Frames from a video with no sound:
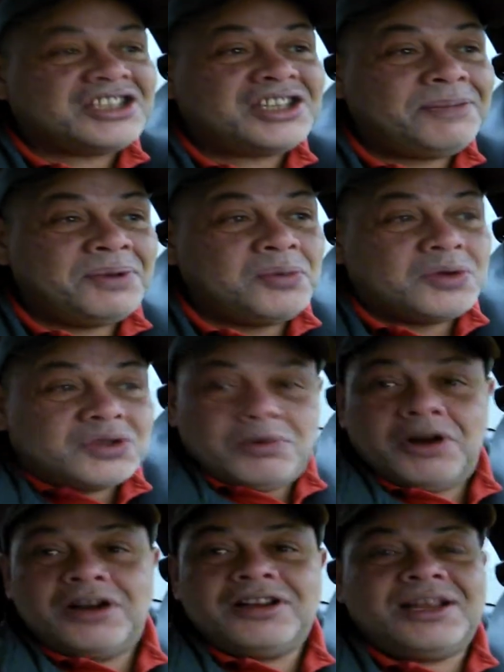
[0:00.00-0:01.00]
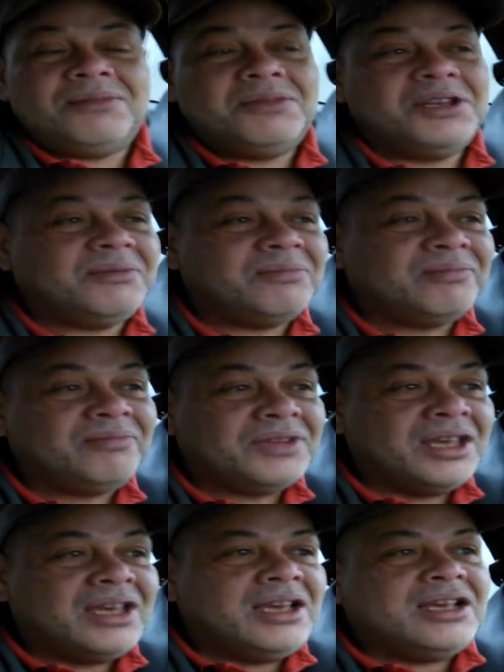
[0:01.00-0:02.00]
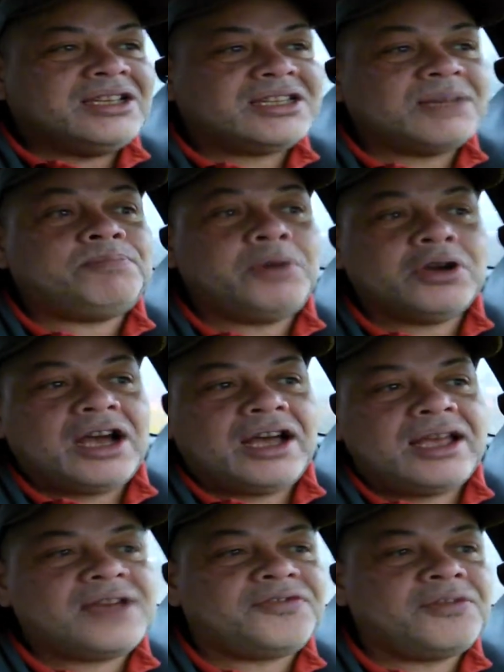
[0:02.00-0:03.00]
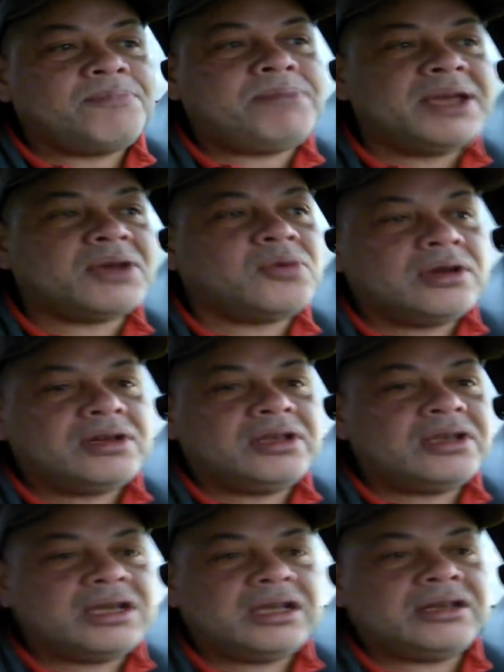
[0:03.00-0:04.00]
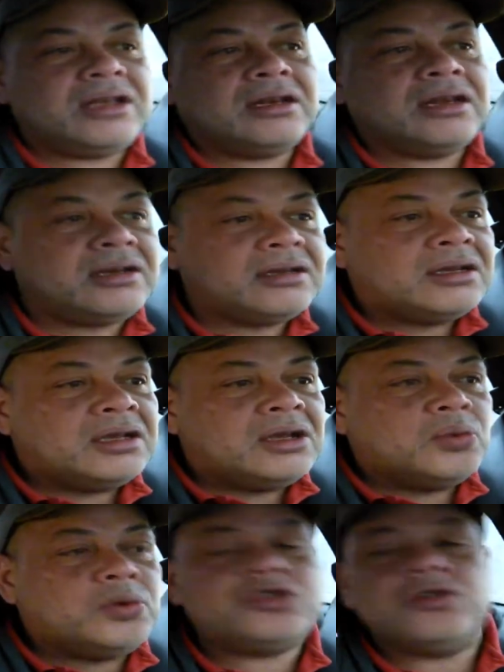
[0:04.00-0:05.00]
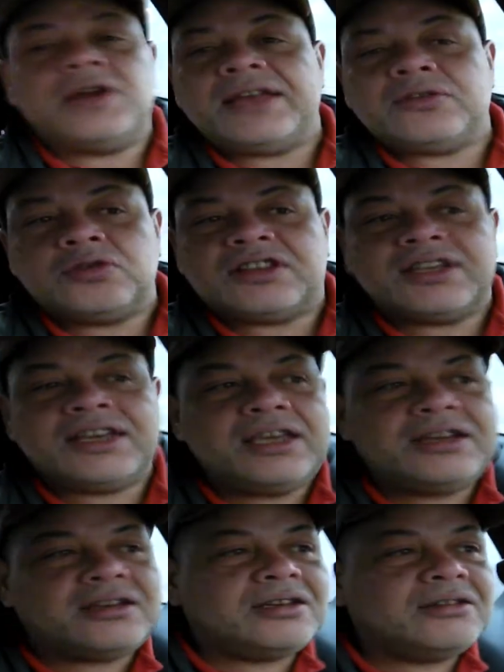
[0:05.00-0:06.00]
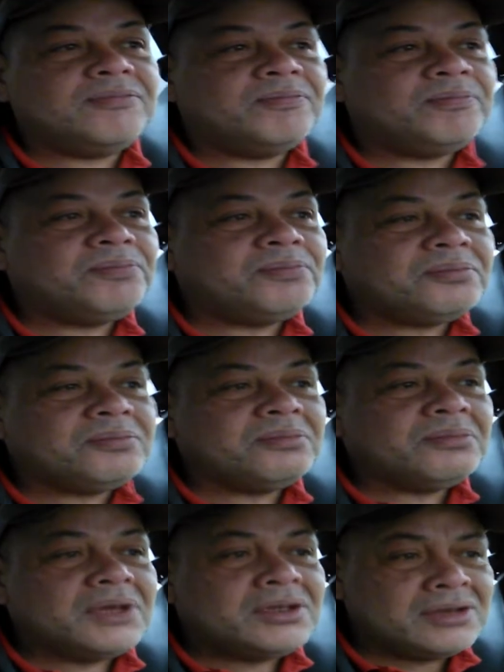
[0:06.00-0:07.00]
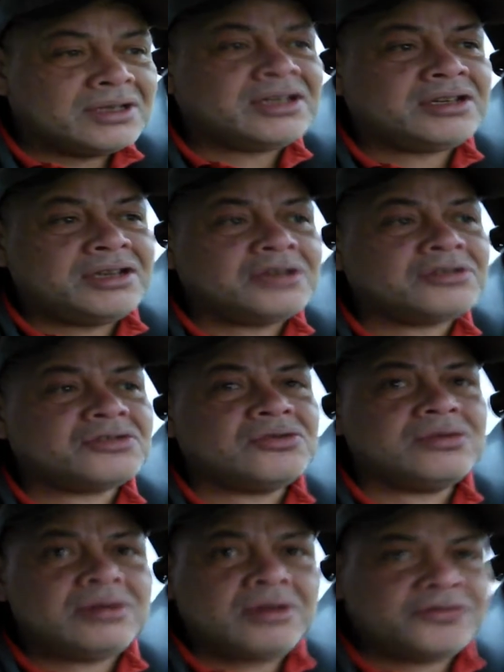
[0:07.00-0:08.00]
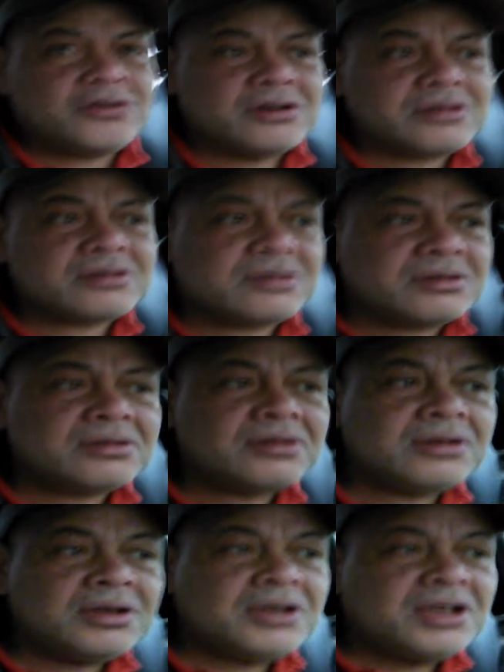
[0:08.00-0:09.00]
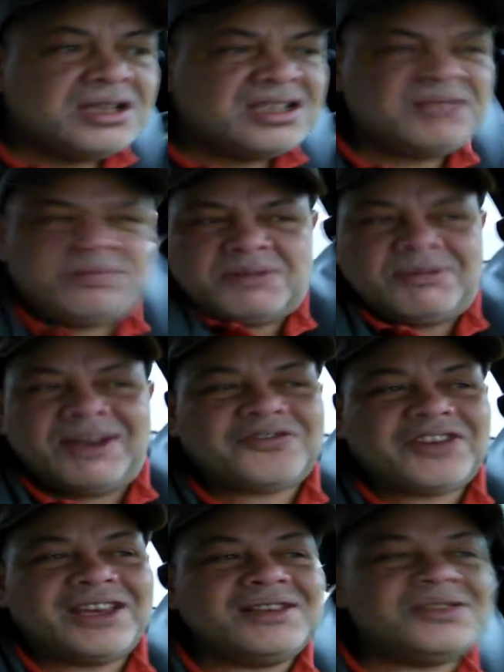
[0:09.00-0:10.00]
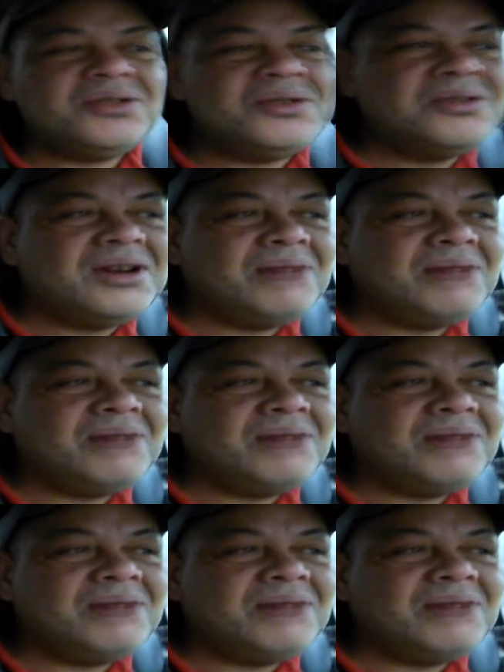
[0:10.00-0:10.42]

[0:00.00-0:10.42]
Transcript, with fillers: SCP was smaller than me. He said, look, I have a big one here and and and would you like to trade? So I said, yes, cool, of course. SCP is my friend, you know.